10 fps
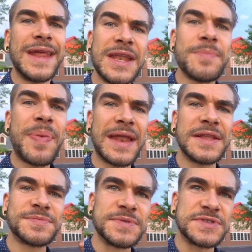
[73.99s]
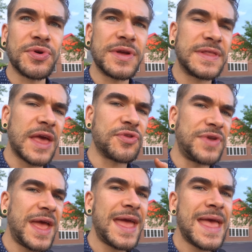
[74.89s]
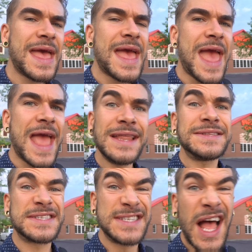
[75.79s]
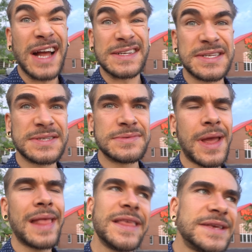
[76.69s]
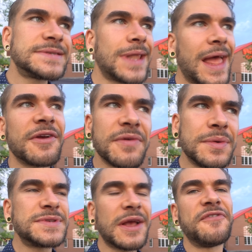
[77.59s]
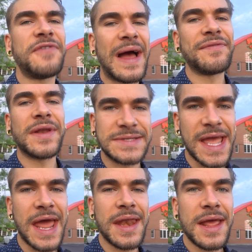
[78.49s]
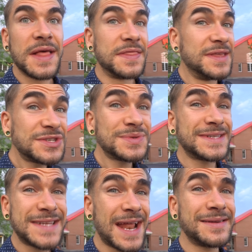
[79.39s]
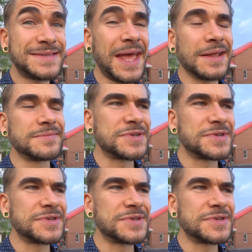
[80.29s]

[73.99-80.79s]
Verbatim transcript: in Independence, Missouri the other day, and it sucked at least like, it was like a 5 out of 10. This was a 10 out of 10,